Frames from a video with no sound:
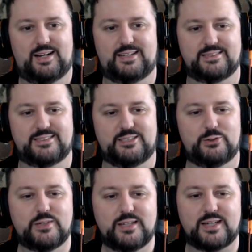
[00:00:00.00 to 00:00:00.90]
I'll see
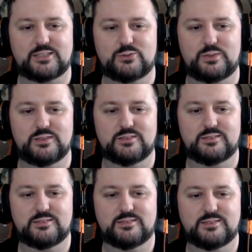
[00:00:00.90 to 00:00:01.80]
you in the next one.
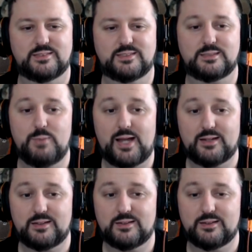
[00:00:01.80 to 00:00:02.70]

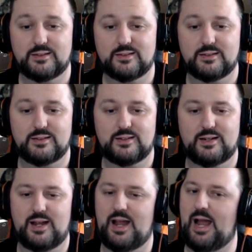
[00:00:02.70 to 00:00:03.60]
Mac
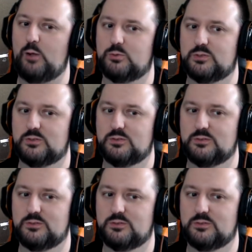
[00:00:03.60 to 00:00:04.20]
out.